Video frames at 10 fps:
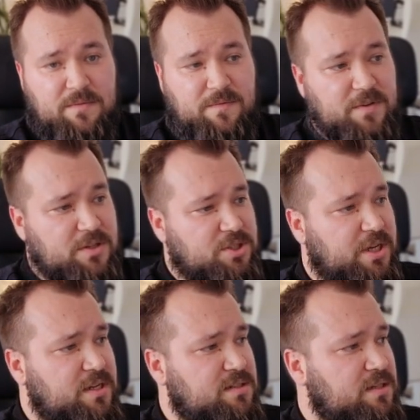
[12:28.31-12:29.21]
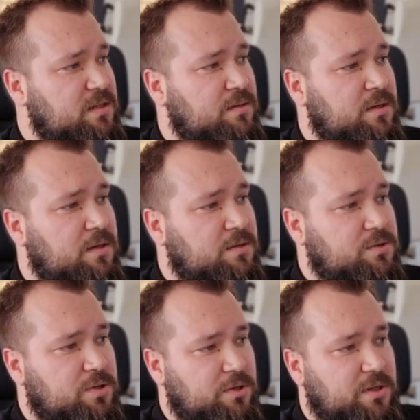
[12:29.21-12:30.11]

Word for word: Finish editing, turn